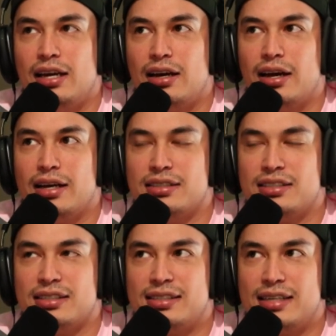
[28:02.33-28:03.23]
is
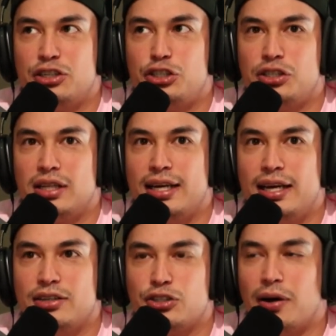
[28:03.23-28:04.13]
essentially,
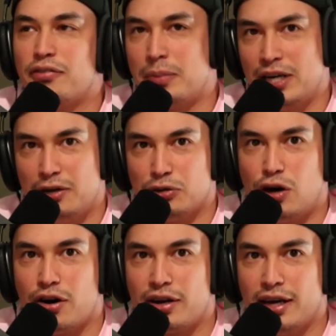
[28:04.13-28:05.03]
so everybody knows
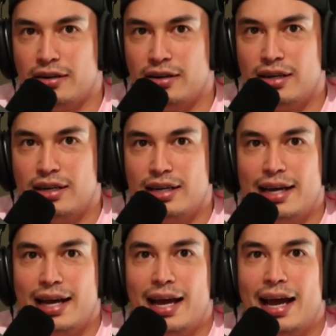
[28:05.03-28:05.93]
Arkin.
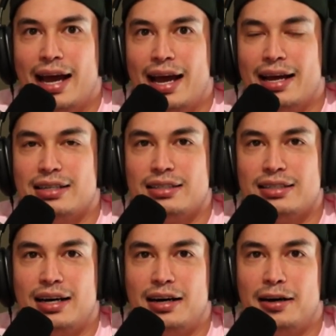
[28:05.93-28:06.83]
And
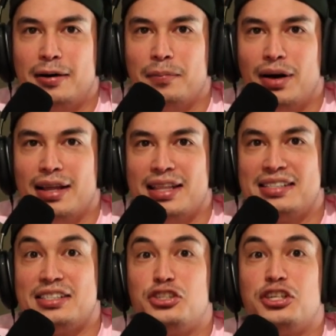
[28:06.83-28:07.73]
this
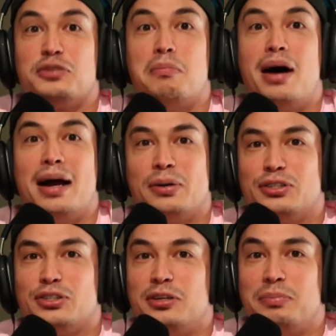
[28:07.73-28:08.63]
is just my
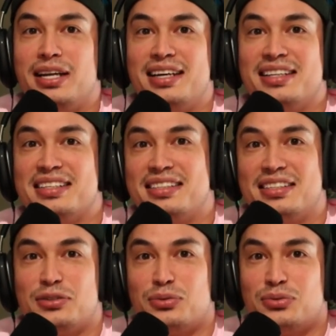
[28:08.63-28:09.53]
personal opinion. This
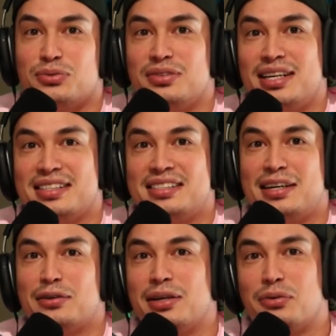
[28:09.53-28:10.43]
doesn't
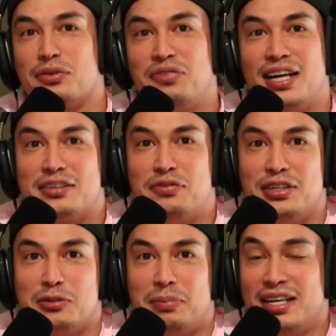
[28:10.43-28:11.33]
necessarily reflect Phil's
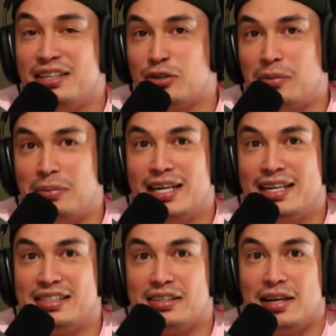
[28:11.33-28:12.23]
opinion, so I'm going to put that
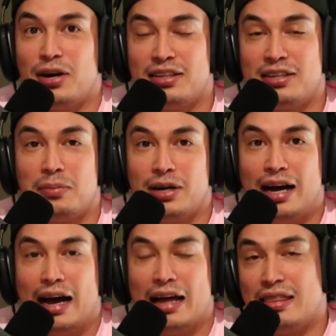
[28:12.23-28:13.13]
disclaimer out there. But
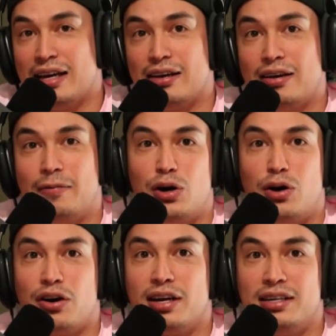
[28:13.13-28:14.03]
I think
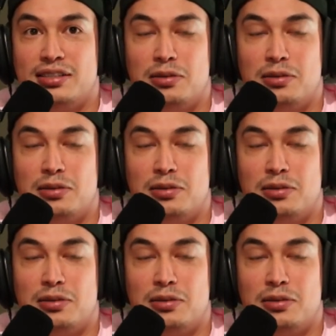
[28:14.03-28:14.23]
Arkin is the